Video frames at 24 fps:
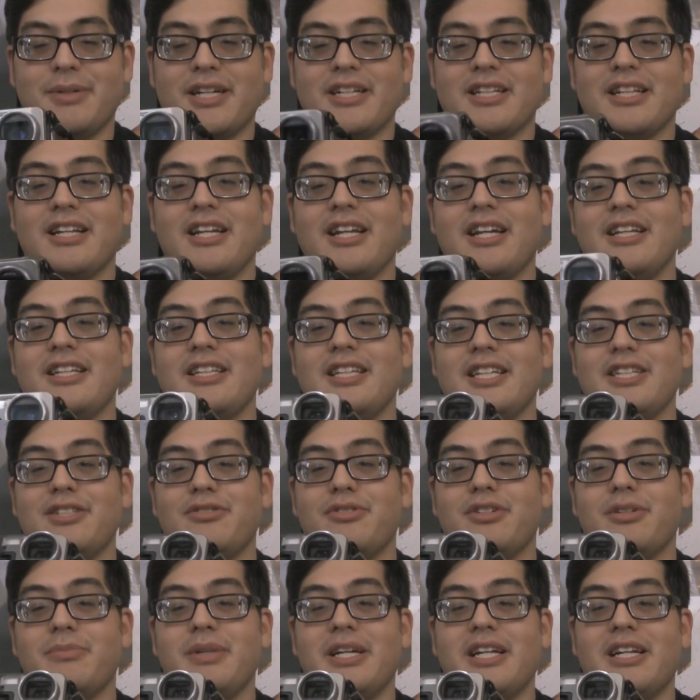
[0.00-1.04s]
Back in the day, these
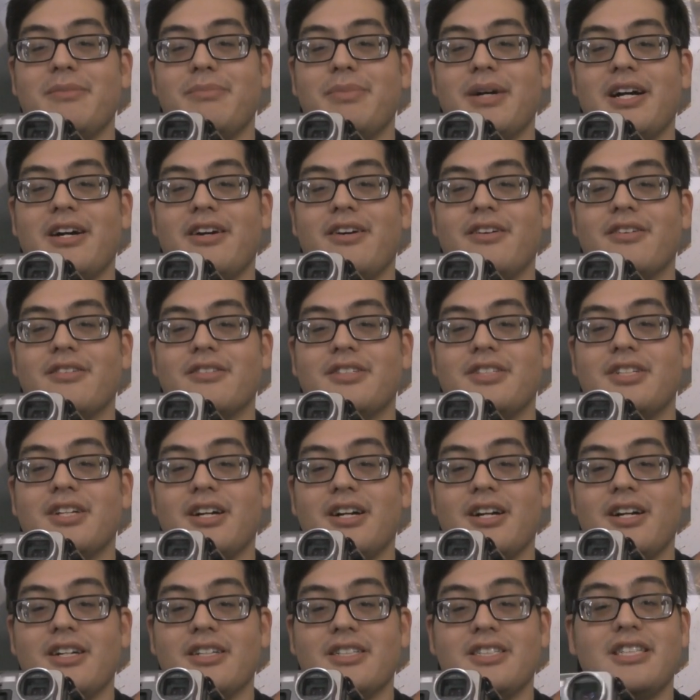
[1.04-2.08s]
would have been about
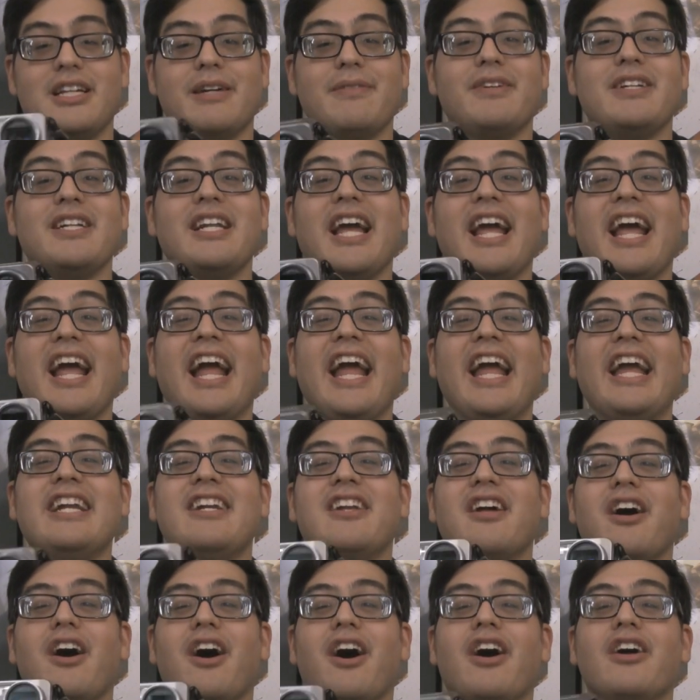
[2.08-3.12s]
$700 to
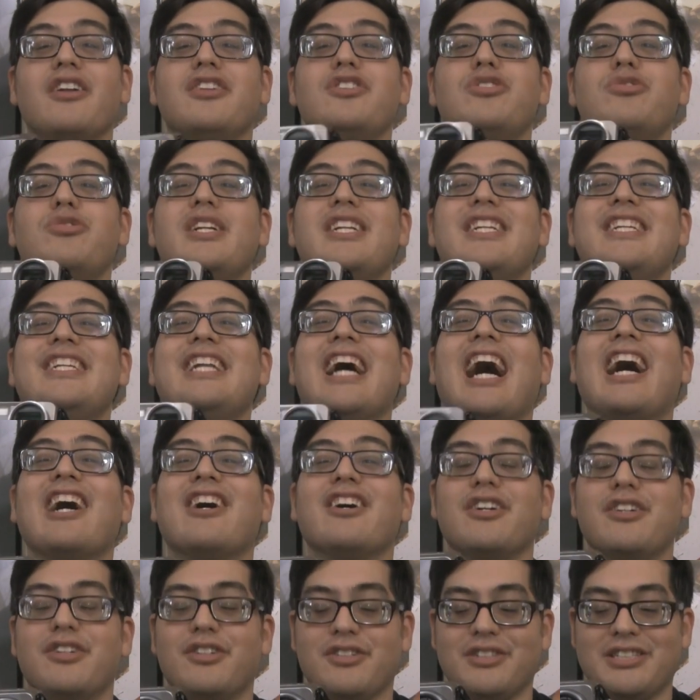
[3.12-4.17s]

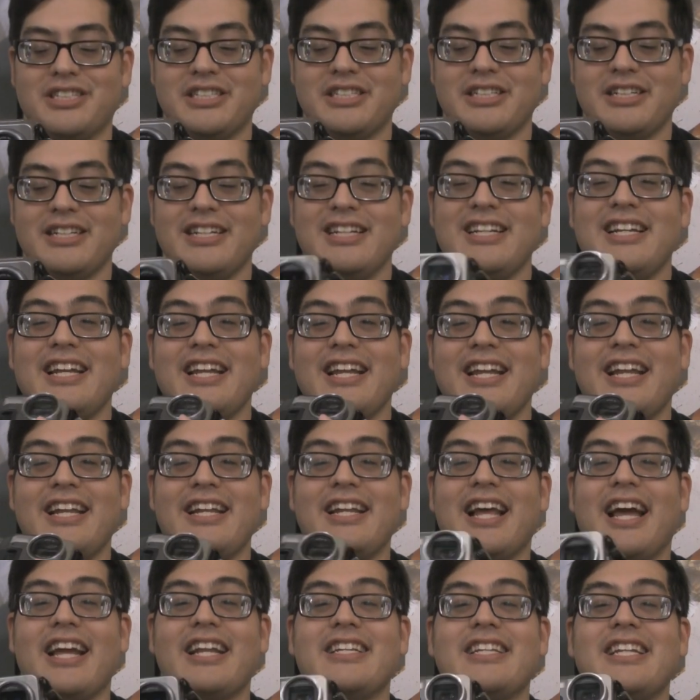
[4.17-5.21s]
$800.
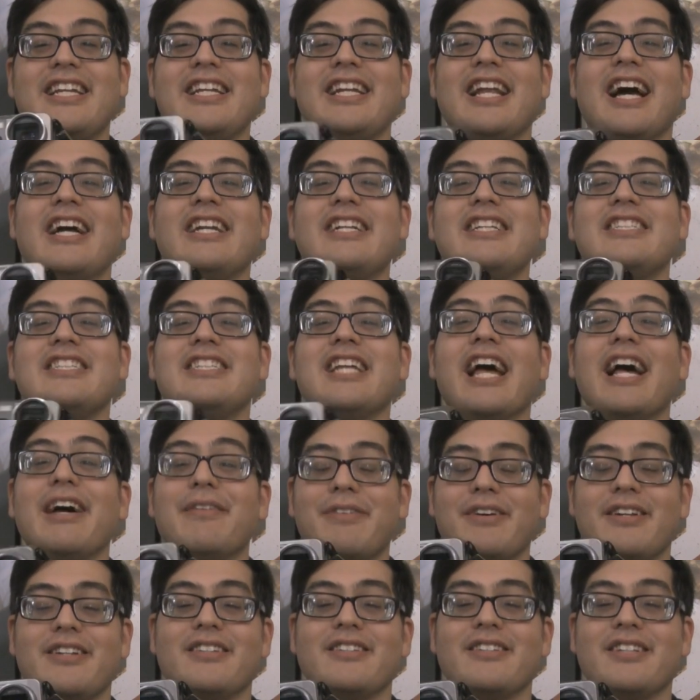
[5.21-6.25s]
In
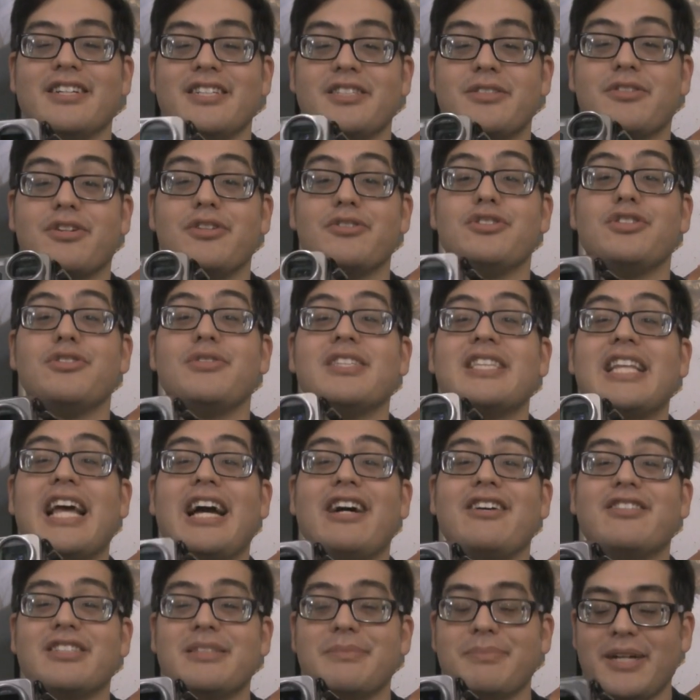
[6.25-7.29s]
1997, it's close to
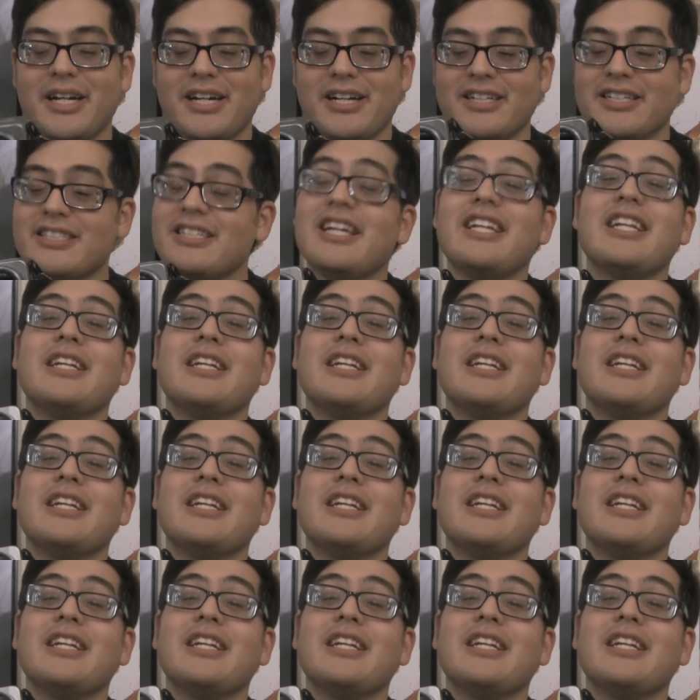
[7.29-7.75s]
$1,000.